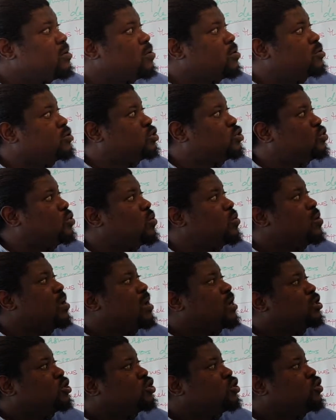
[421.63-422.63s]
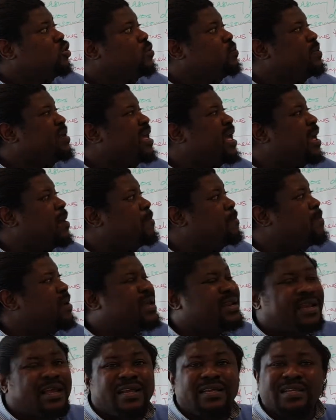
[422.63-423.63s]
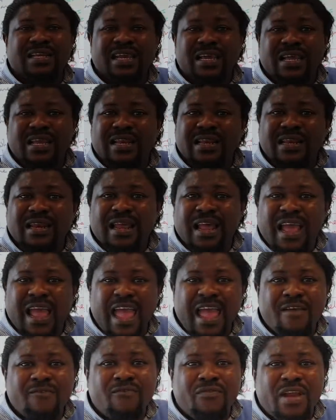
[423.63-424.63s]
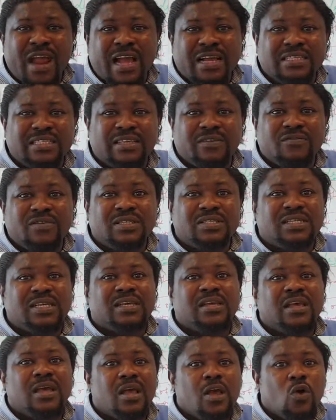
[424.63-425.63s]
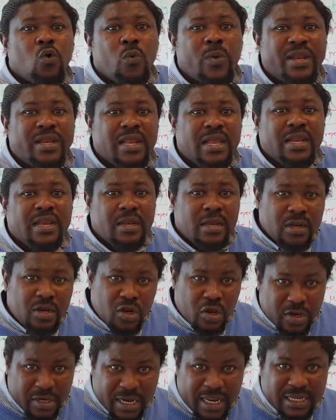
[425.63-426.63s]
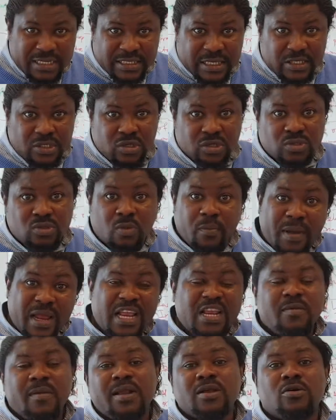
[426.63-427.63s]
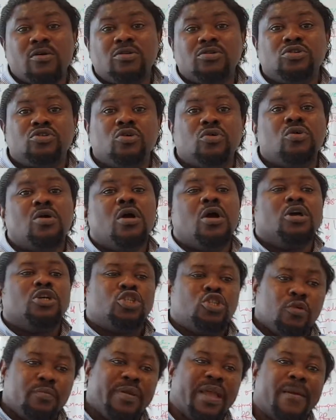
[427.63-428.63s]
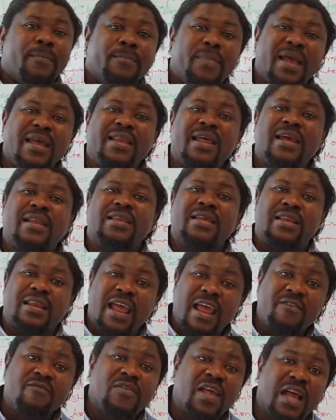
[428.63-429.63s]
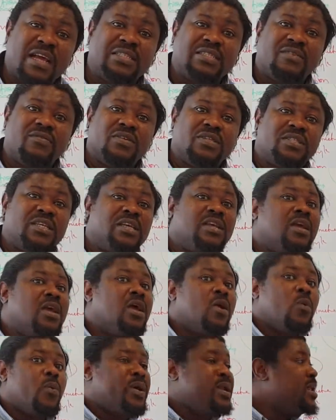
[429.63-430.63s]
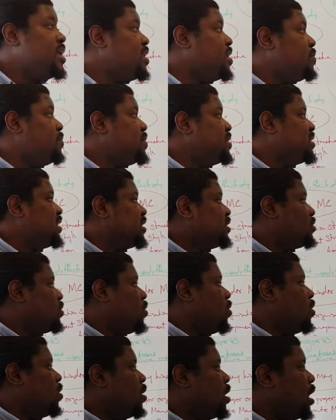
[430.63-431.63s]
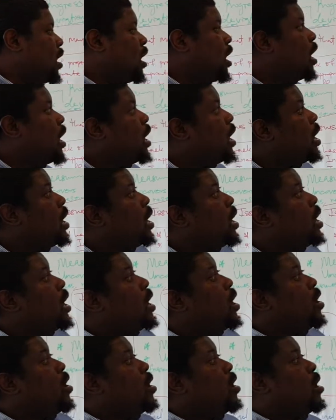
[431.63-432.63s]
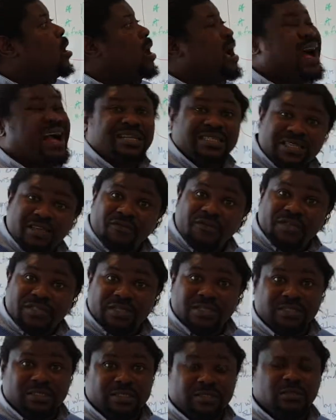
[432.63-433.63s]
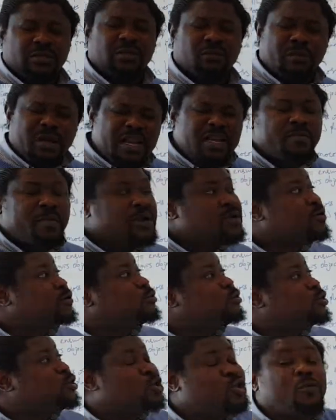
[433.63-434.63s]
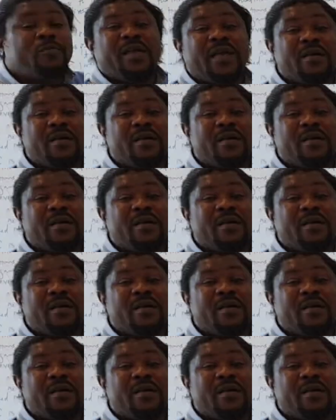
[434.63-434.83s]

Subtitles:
control should be embedded in every activity within the organization. So management control should be embedded in every activity within the business activities. Management control should be